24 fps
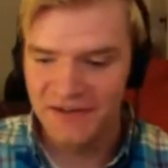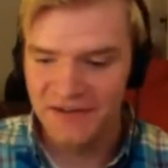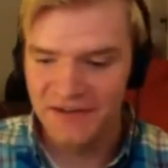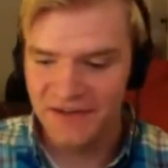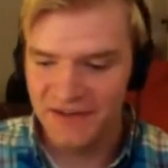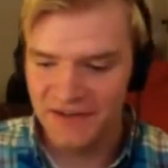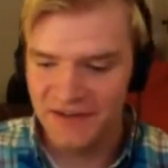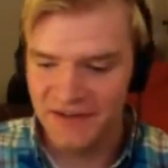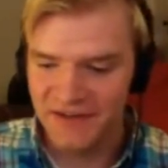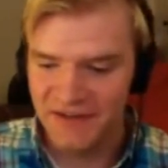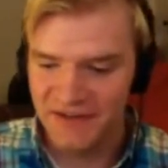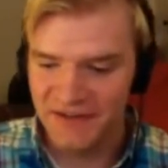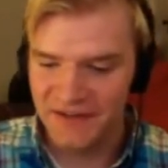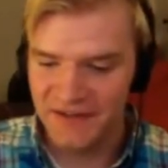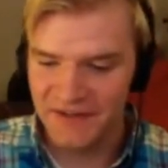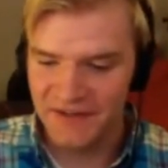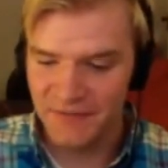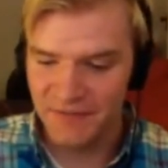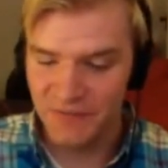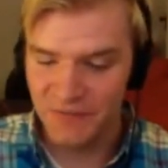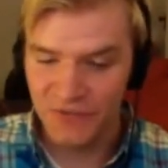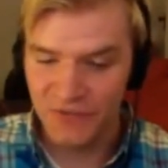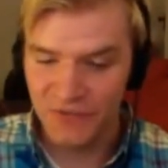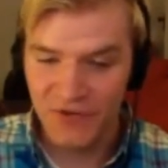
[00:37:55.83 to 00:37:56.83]
uh,
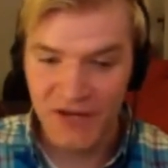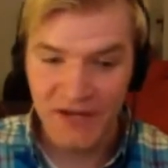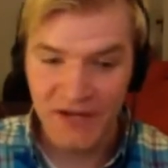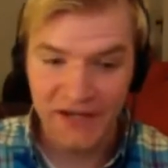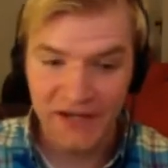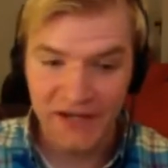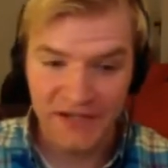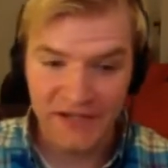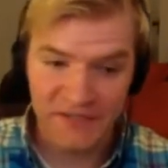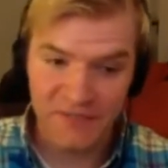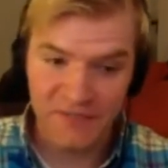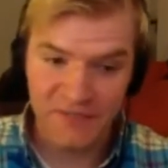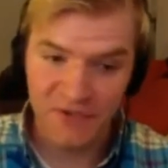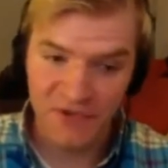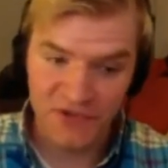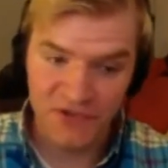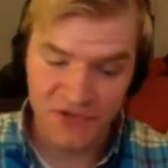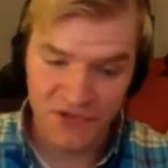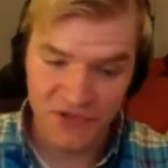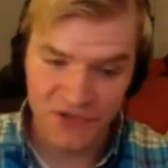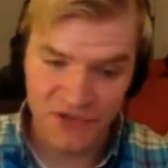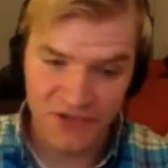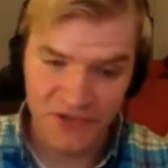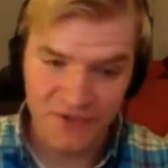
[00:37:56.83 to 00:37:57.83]
brand
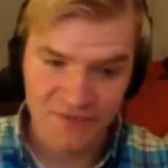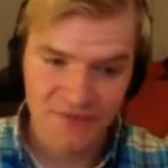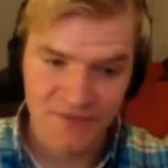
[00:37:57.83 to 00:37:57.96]
exposure.